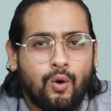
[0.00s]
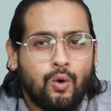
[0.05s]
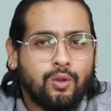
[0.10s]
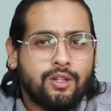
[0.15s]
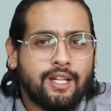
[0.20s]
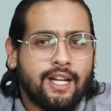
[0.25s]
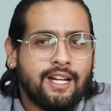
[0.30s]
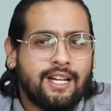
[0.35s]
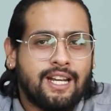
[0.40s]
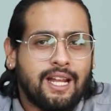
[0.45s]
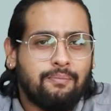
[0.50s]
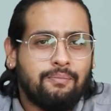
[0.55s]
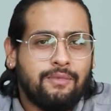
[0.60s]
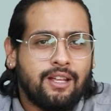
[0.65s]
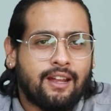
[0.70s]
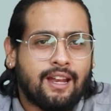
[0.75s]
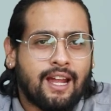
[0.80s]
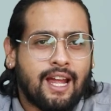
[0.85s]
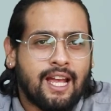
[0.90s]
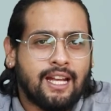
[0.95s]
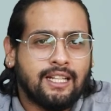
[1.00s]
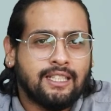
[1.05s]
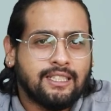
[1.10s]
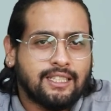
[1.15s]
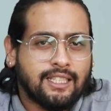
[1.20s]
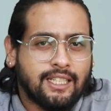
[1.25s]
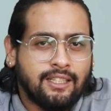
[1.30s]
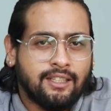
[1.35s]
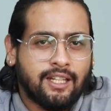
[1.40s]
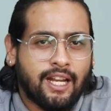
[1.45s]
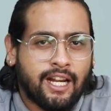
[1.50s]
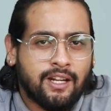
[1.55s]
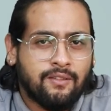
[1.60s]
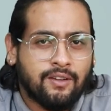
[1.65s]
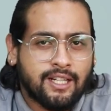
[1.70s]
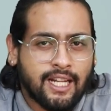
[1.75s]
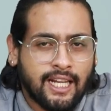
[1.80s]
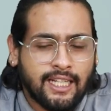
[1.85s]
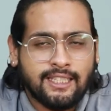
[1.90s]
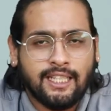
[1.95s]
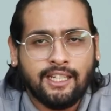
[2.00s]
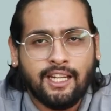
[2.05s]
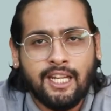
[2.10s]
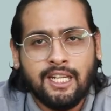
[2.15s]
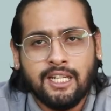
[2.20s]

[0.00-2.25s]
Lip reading: who then dip their hands in the advertising